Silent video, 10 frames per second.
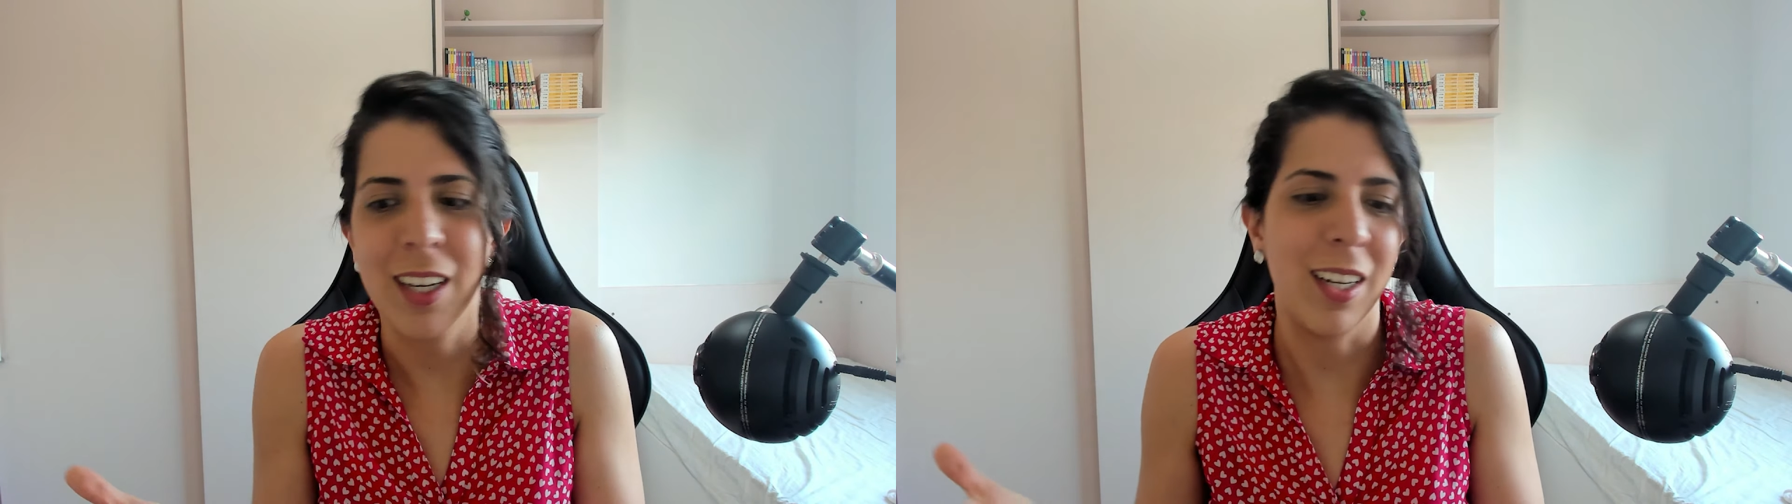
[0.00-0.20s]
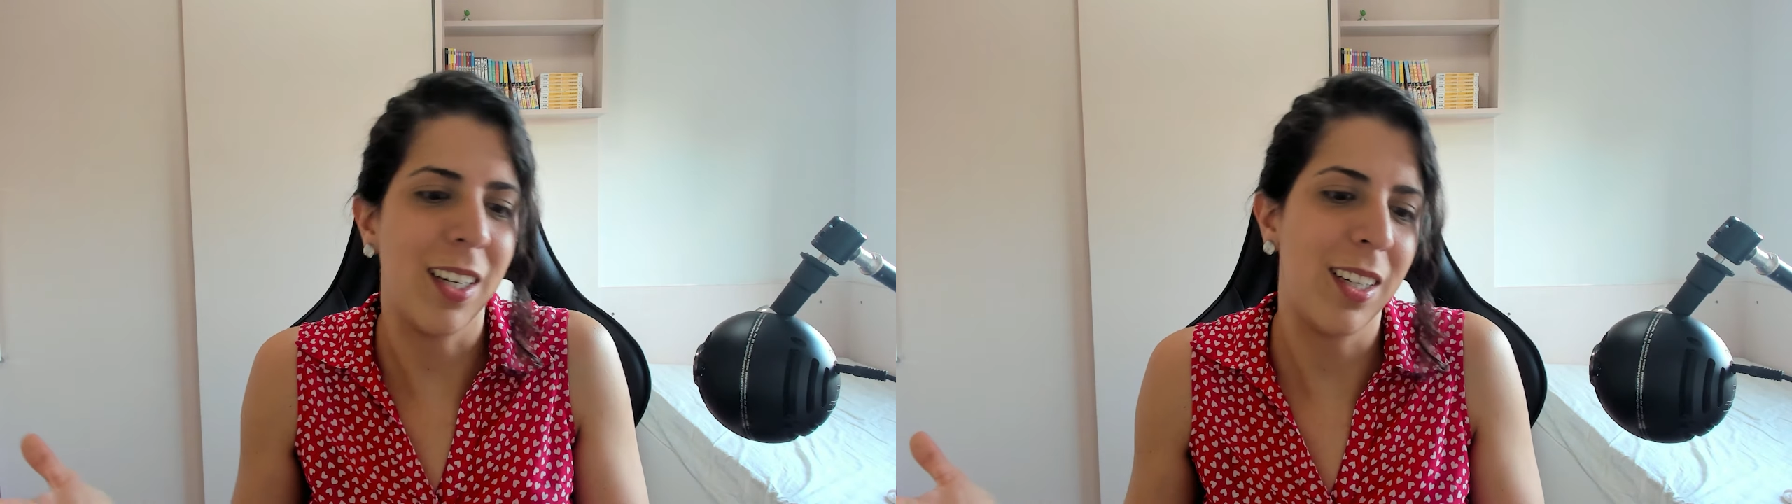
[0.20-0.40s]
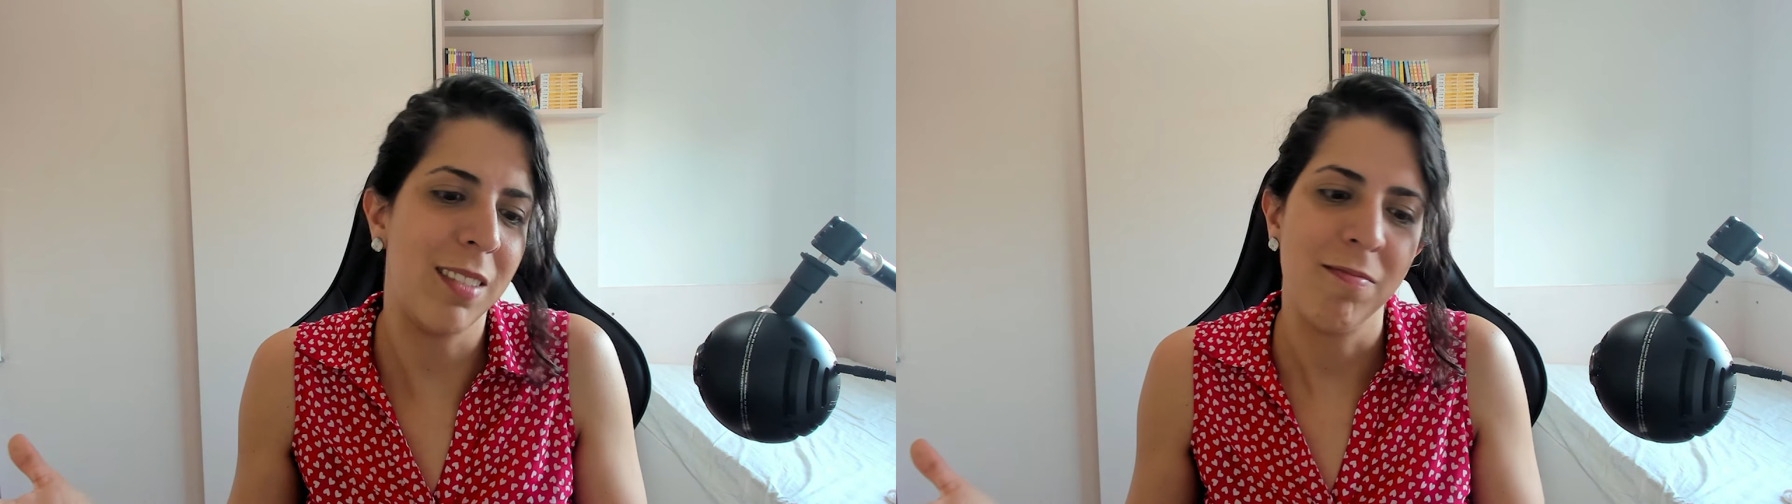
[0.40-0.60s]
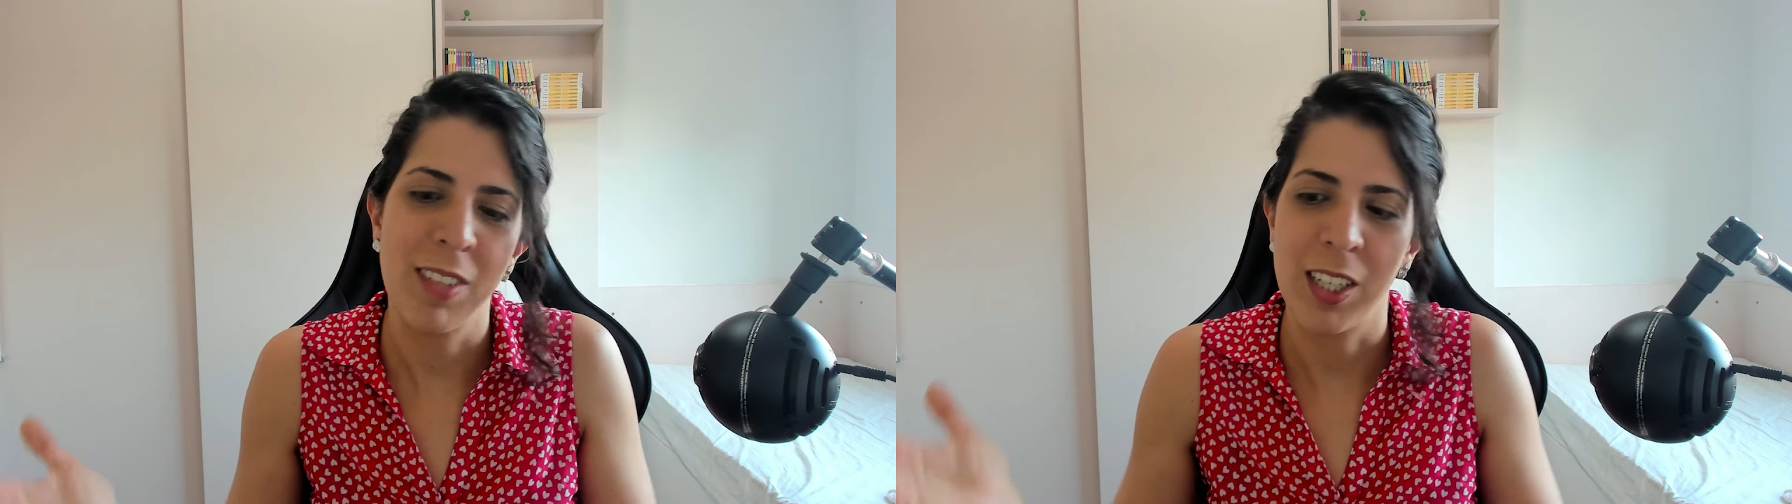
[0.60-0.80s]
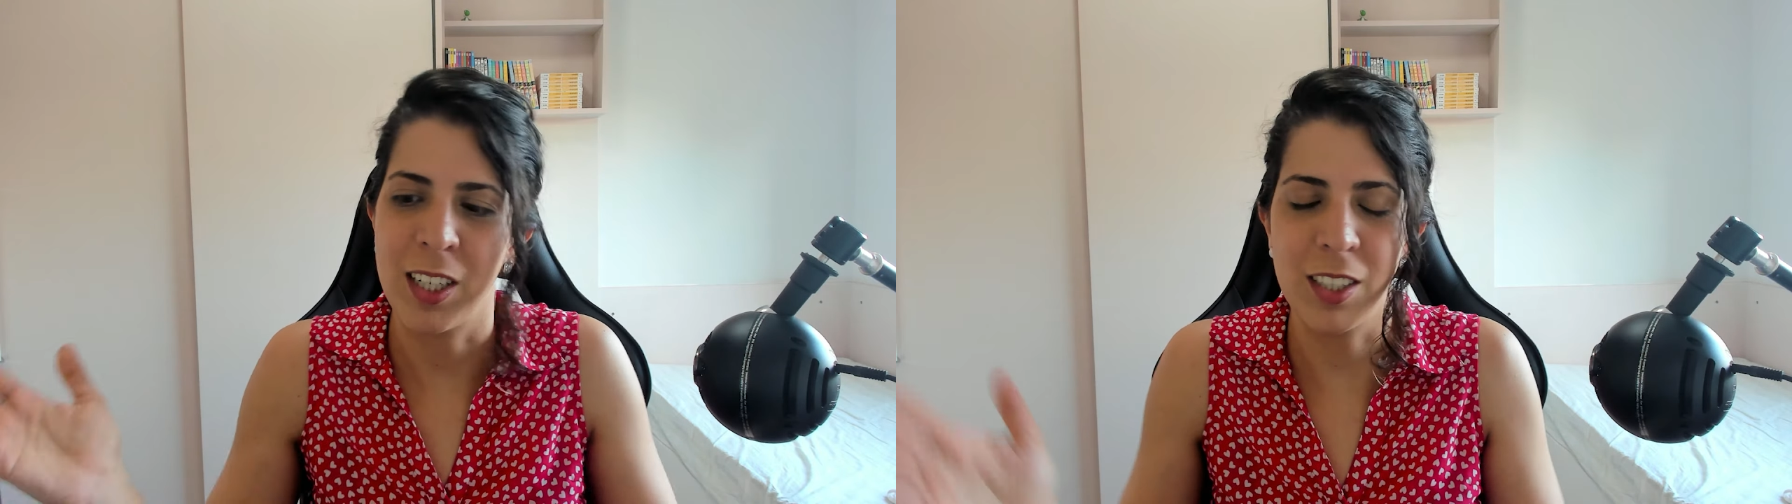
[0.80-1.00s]
and
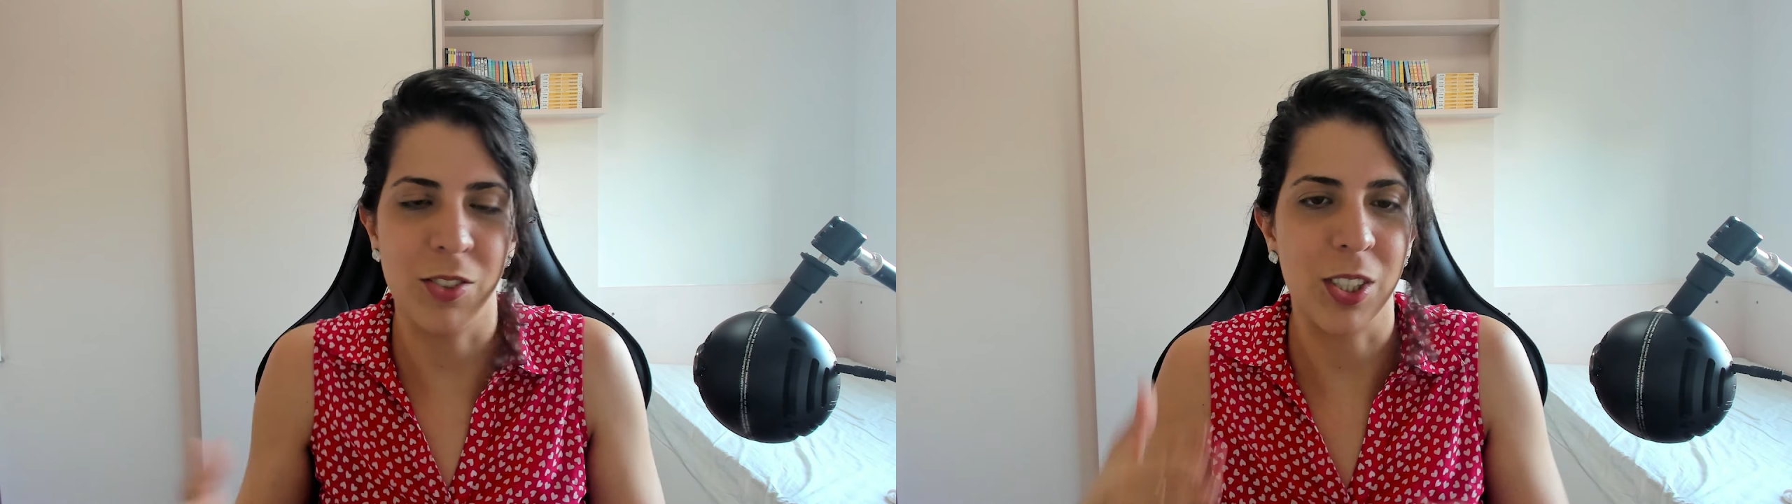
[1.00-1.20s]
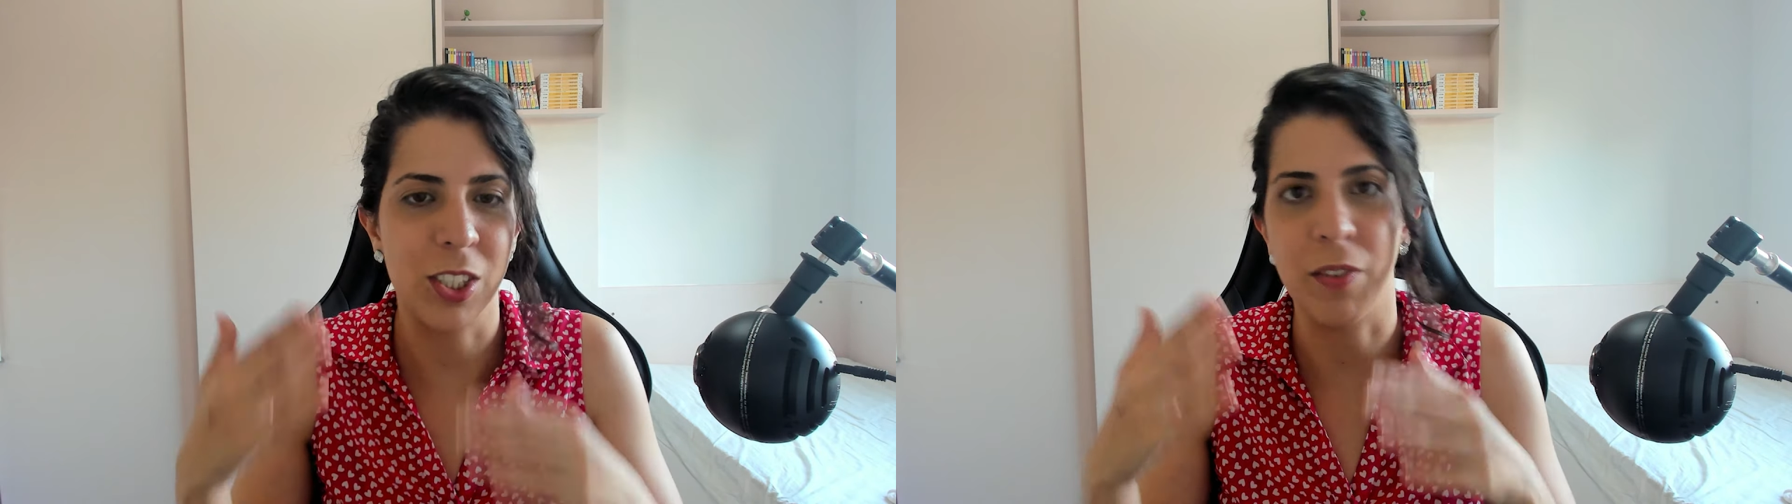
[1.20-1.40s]
hundreds